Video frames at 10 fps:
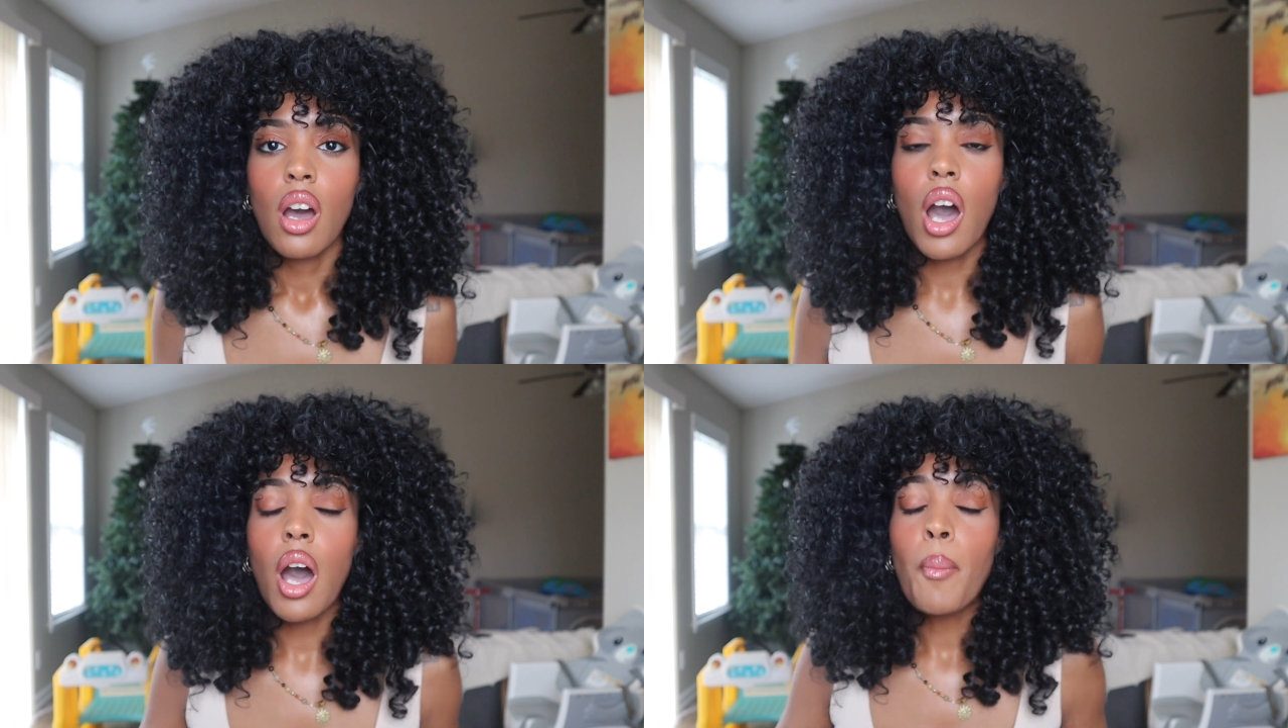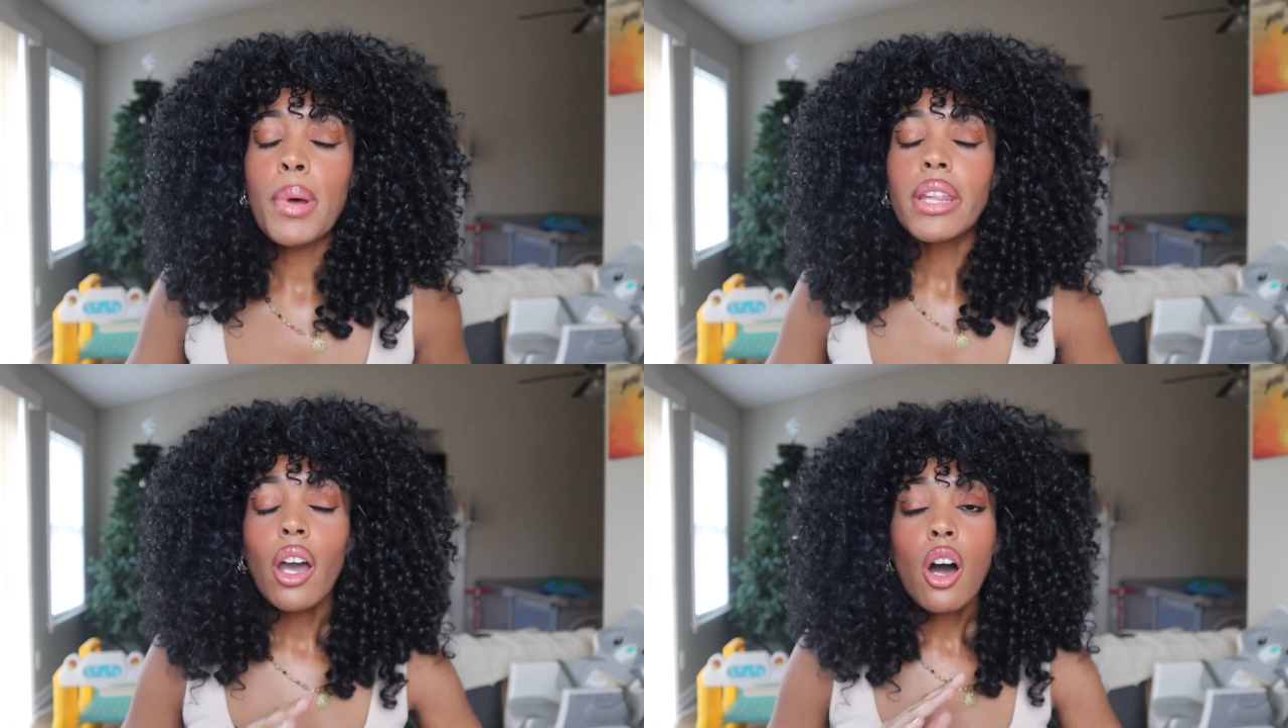
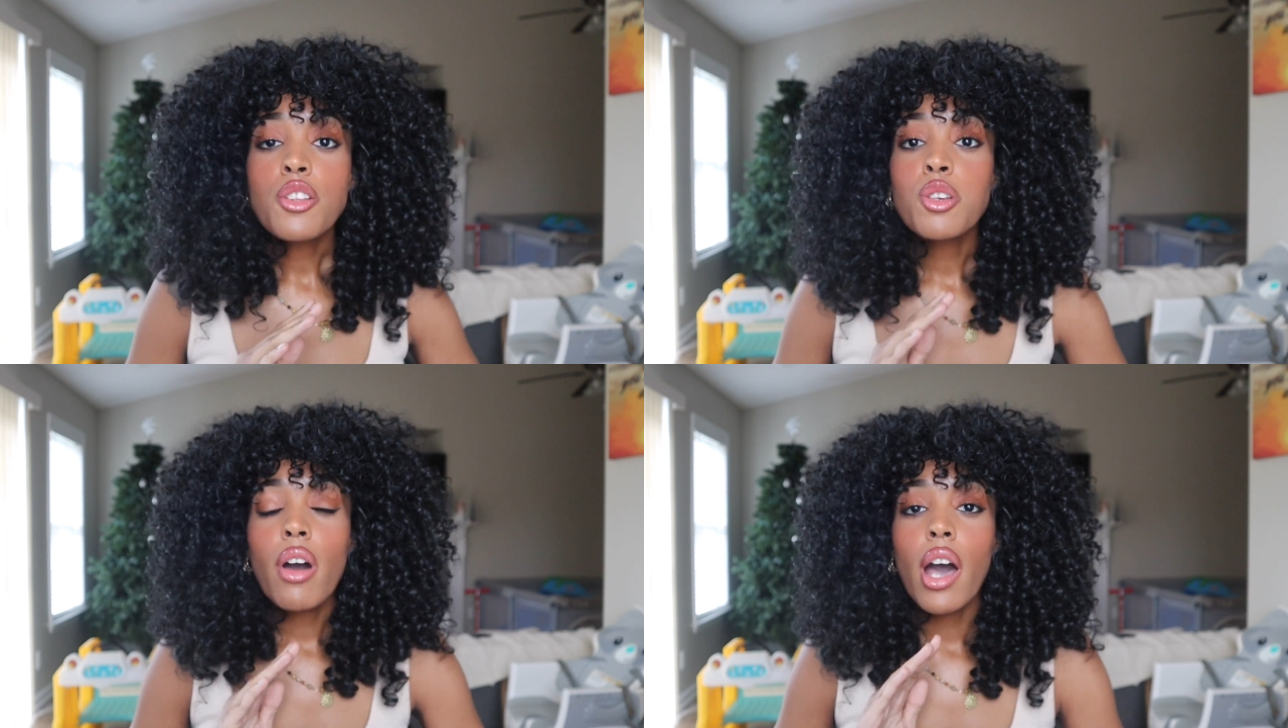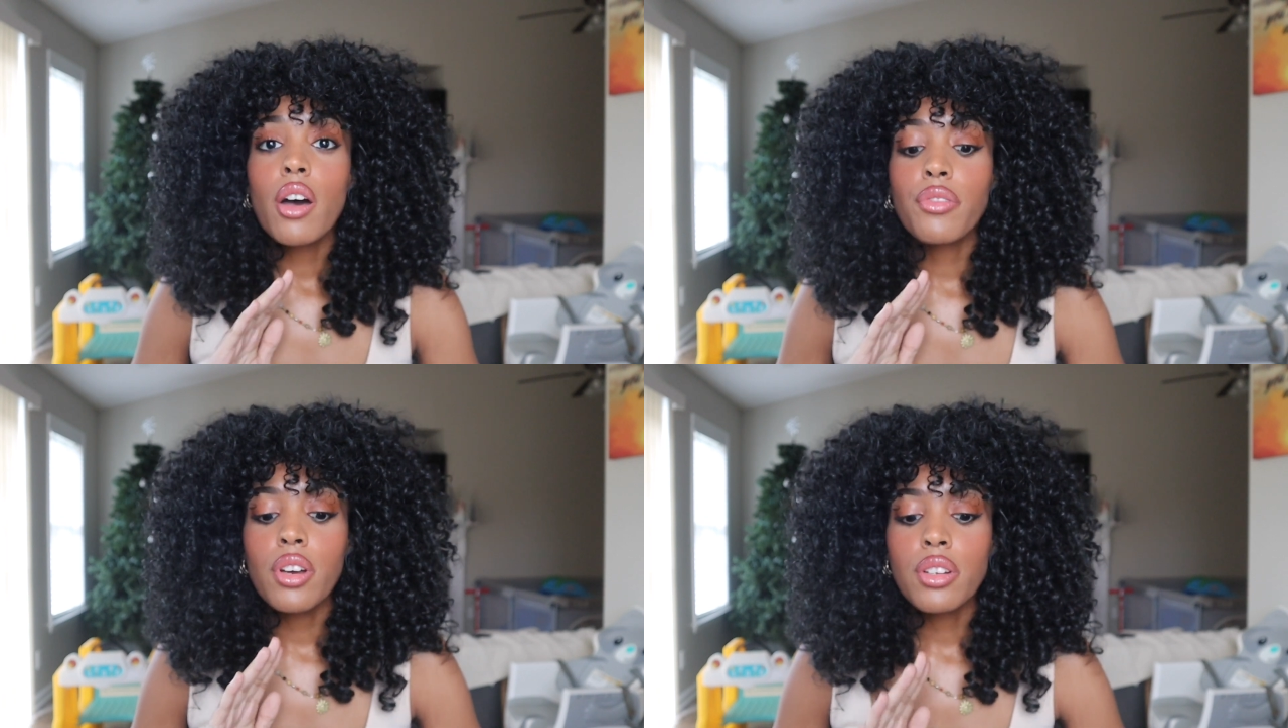But they also
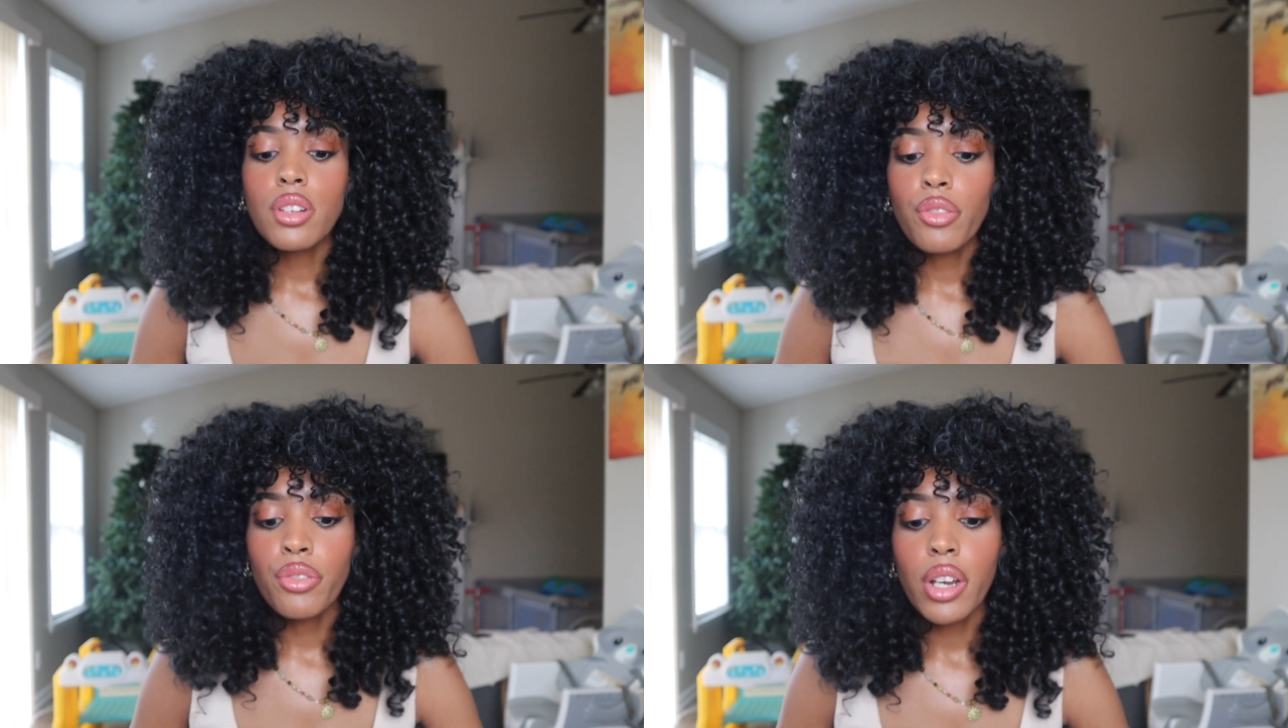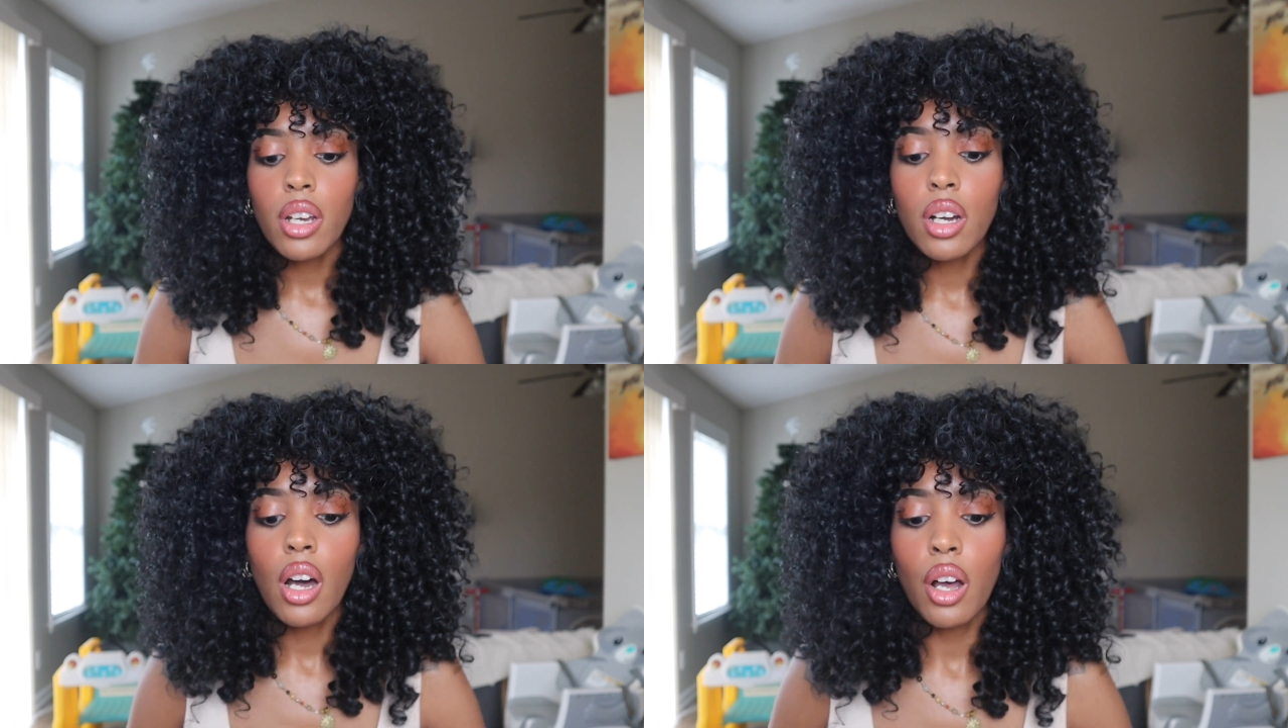have
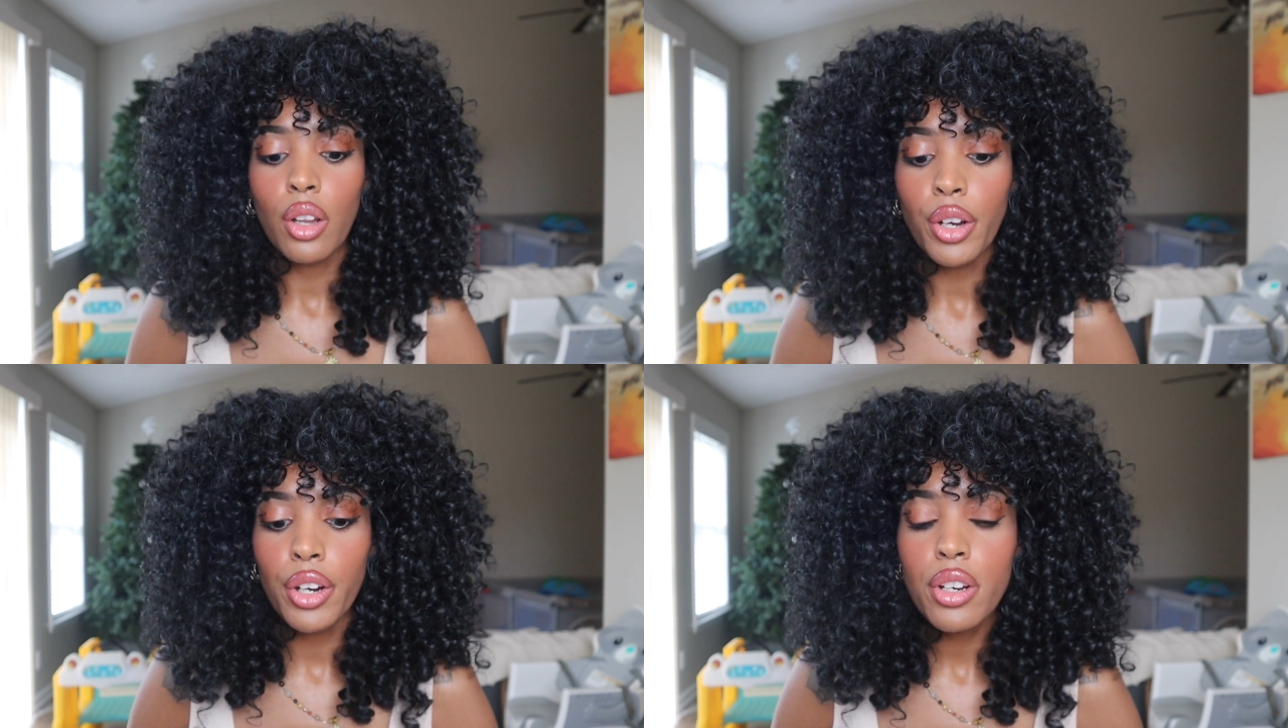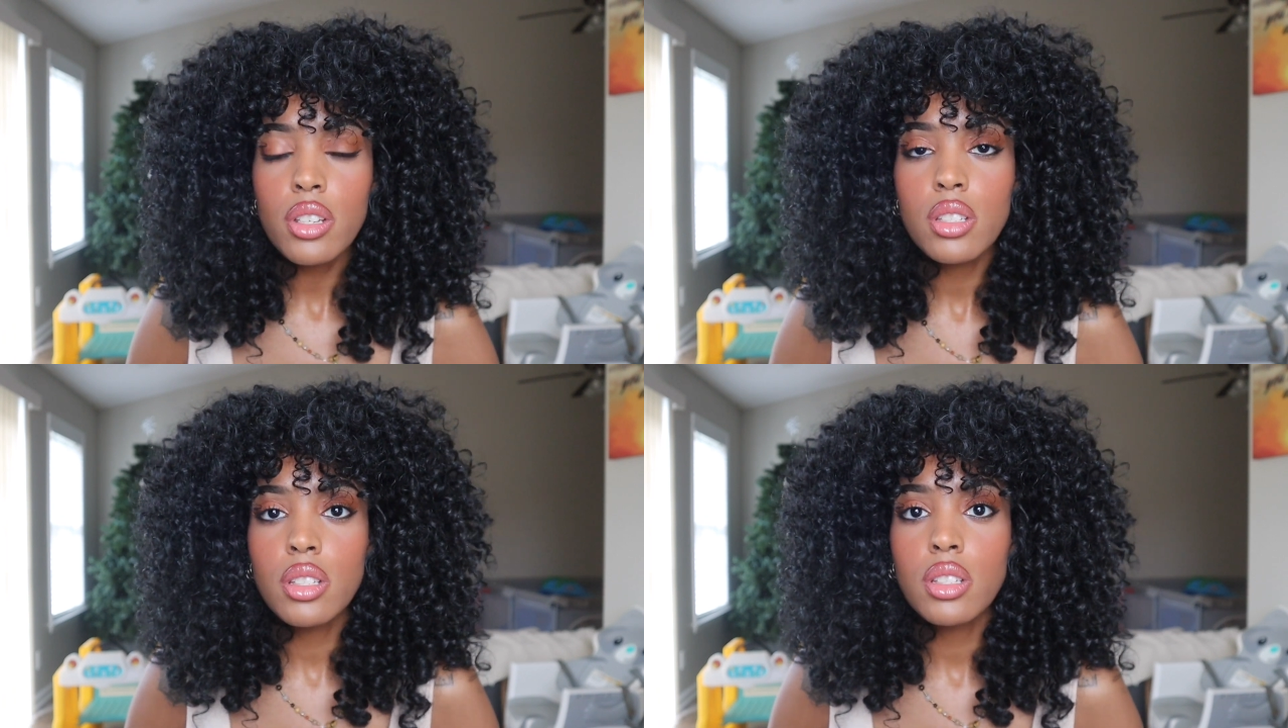different
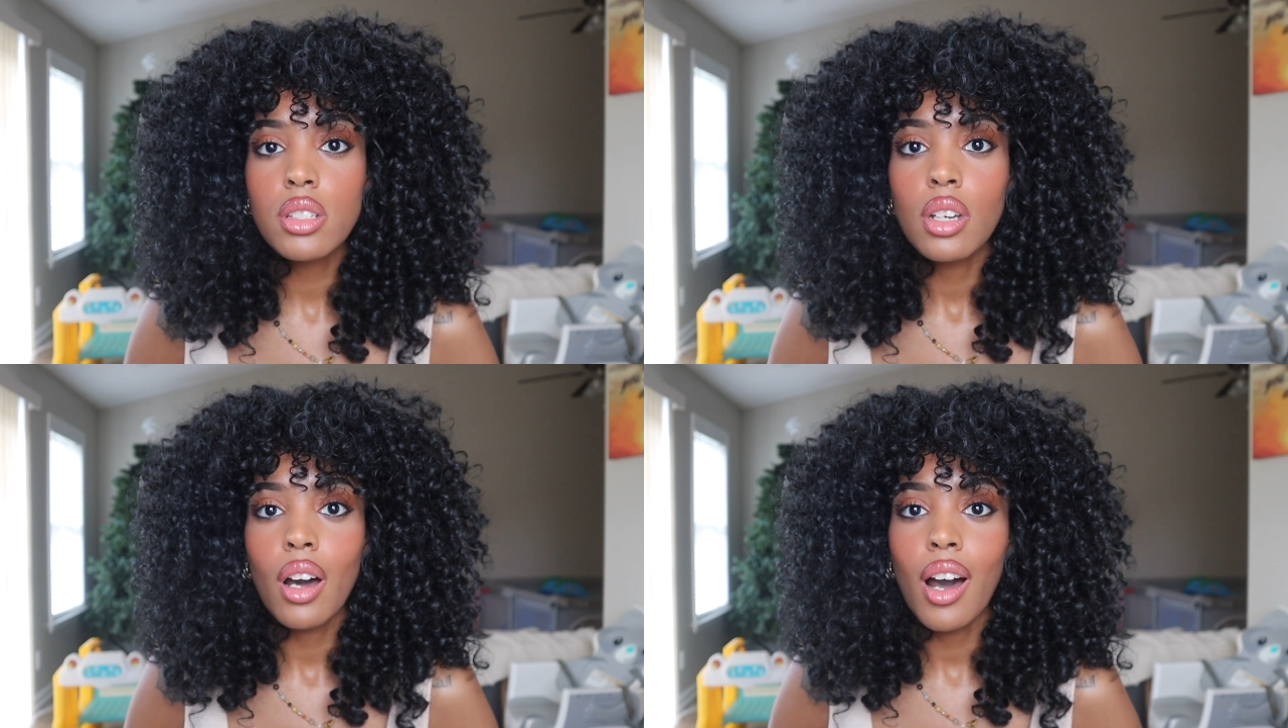colors.